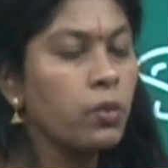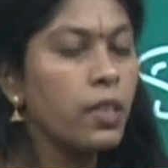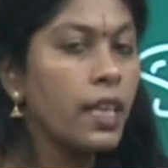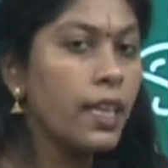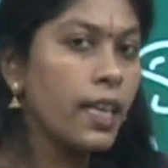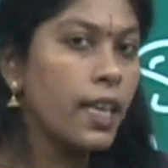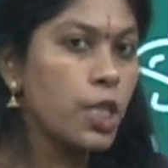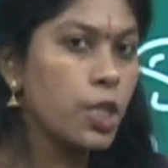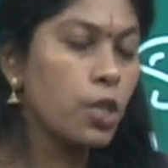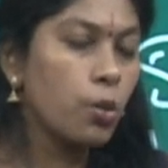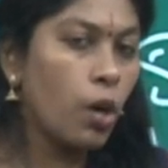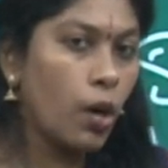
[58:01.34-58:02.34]

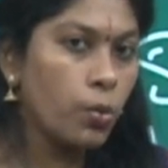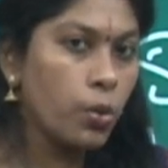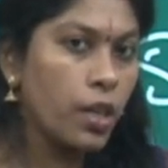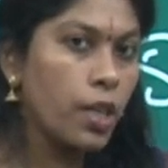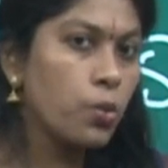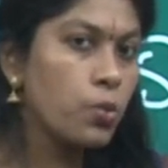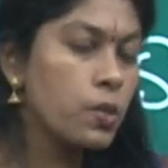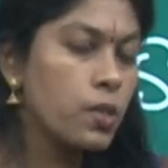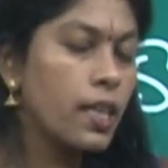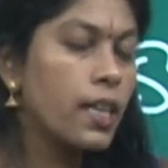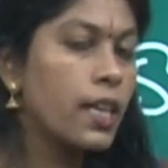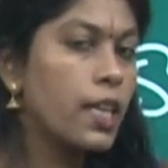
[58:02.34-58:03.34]
degradation, you have to reduce
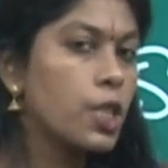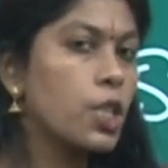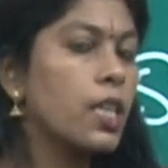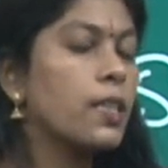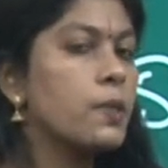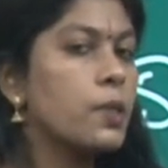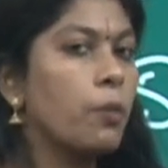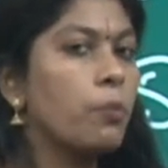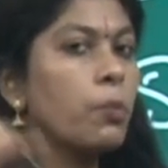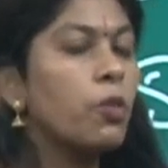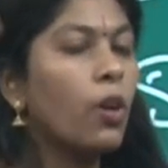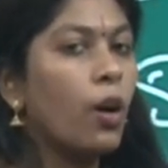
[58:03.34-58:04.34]
degradation, at the same
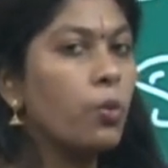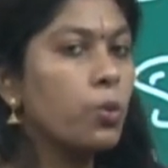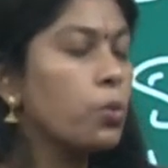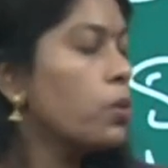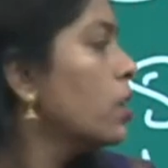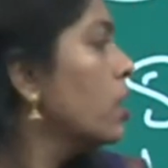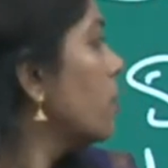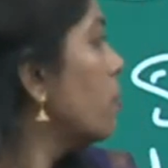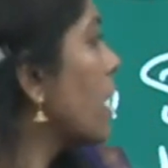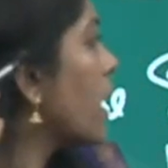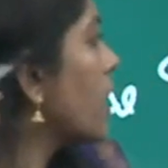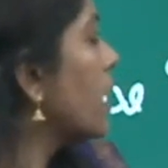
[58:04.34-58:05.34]
time you have to
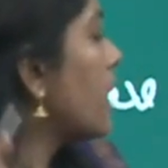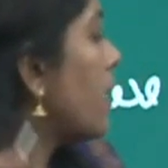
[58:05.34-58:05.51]
bring in